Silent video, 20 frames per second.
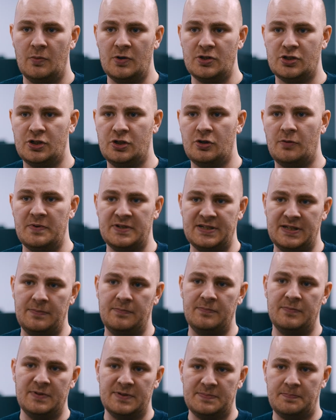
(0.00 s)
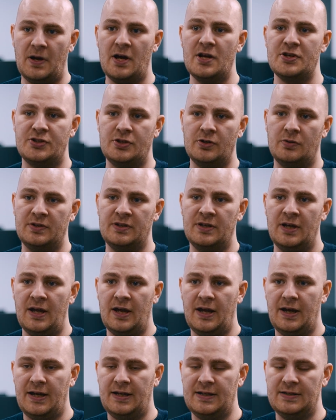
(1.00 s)
which should obviously personal
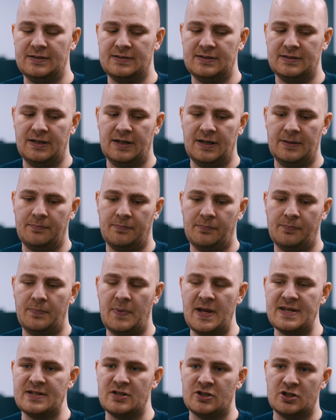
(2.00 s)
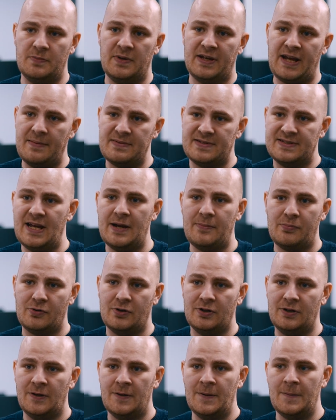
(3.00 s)
and business should be kept
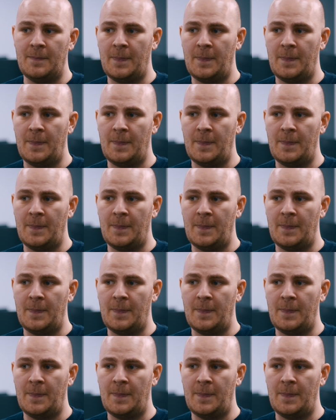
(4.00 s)
separate,